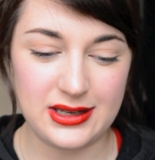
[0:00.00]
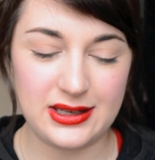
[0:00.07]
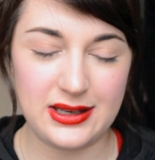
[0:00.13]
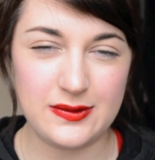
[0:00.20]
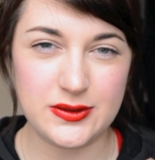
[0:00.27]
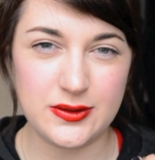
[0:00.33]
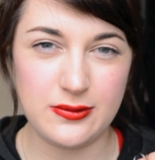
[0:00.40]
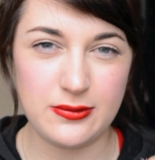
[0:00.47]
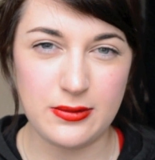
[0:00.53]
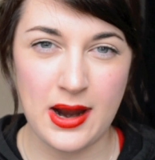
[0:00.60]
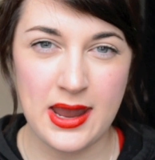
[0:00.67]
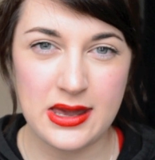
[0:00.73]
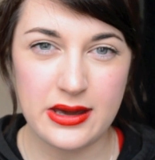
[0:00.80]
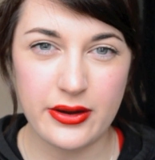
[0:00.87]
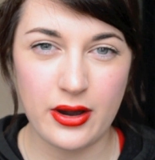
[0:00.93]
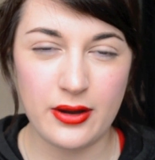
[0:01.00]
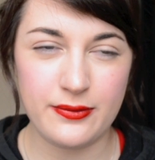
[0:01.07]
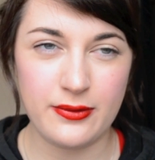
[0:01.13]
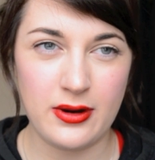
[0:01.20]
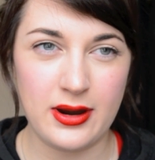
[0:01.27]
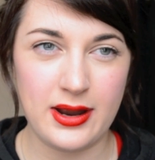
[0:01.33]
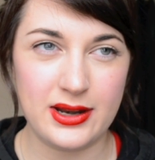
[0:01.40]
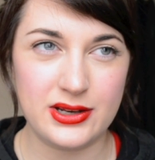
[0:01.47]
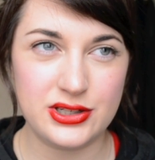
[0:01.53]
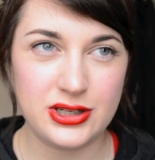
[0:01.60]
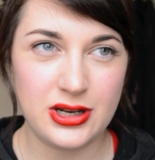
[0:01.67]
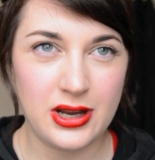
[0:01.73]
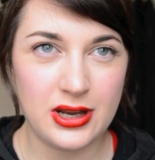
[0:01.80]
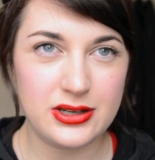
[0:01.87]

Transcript: It gives great coverage,